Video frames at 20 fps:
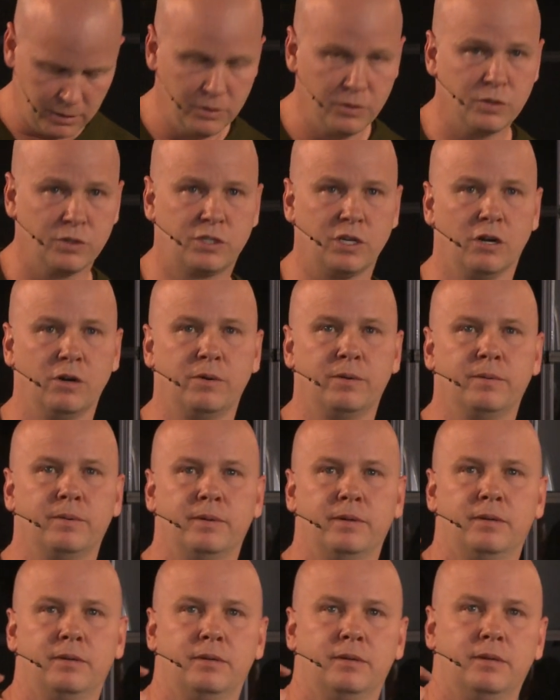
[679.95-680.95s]
So
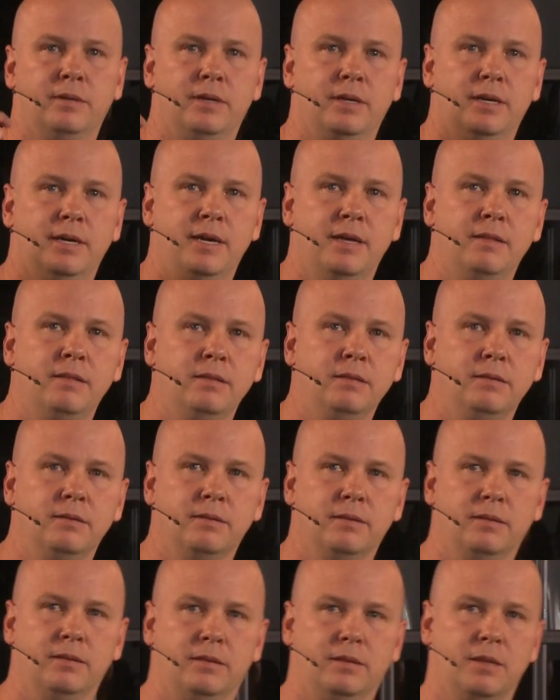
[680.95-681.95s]
in
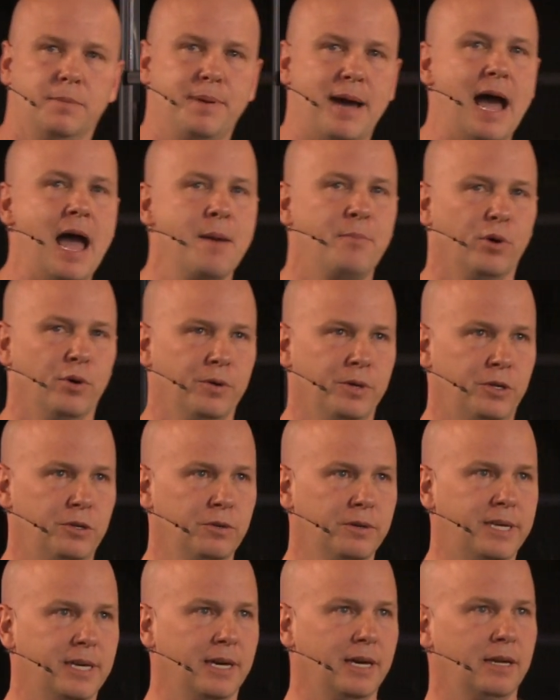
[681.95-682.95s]
the Bible,
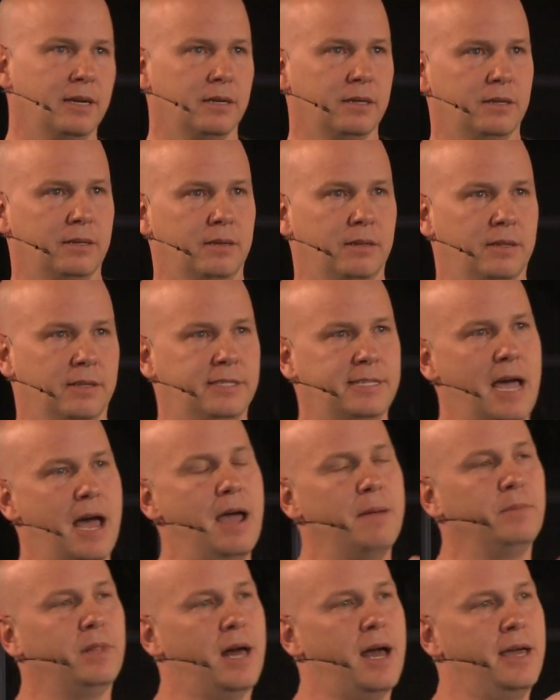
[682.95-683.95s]
you get the
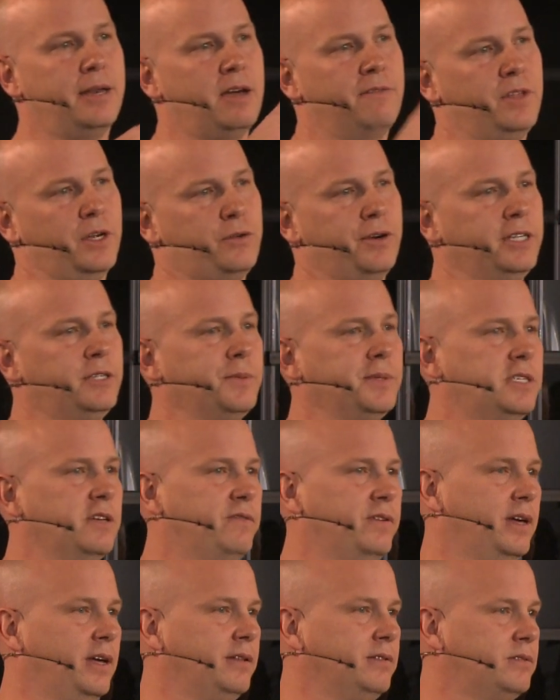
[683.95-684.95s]
timeline of the Christmas
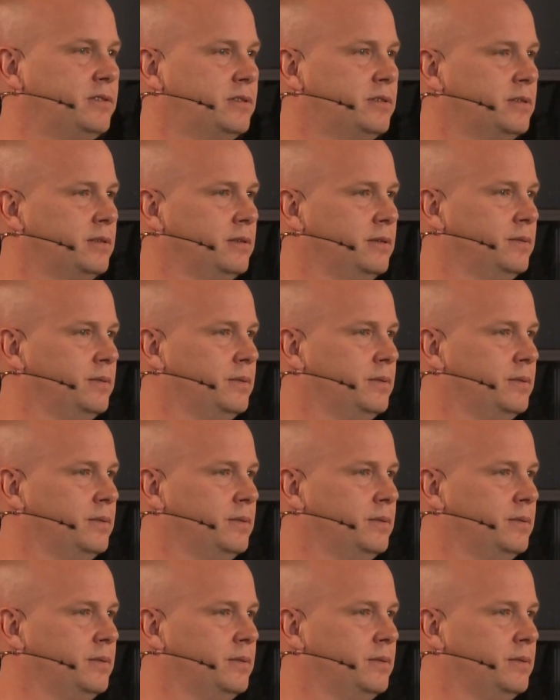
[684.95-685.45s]
events